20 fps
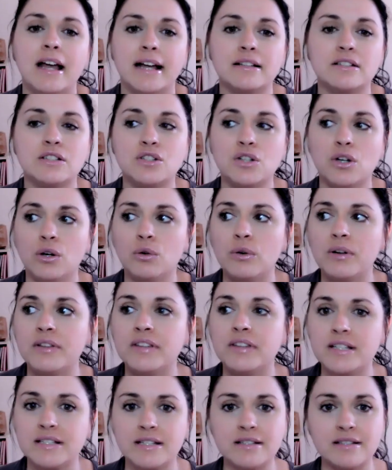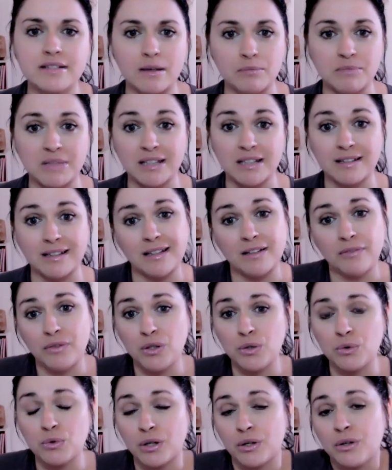And so this is something that
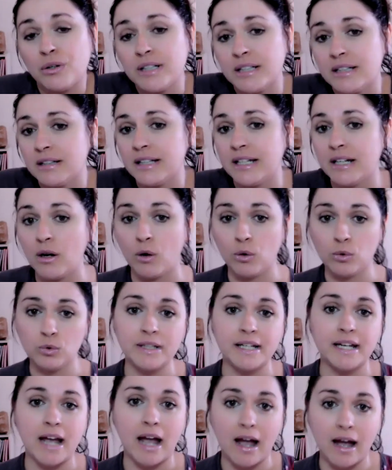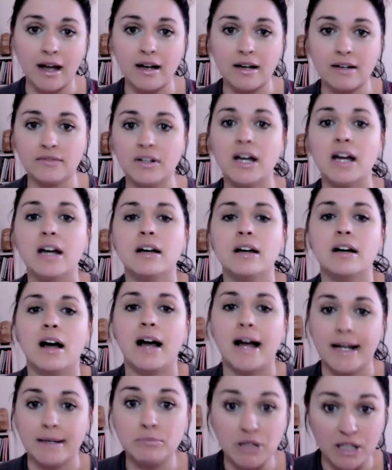if you currently only have
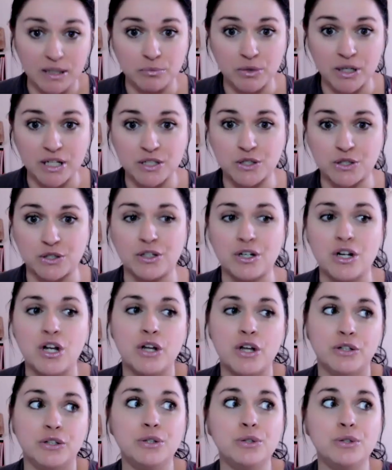high blood pressure,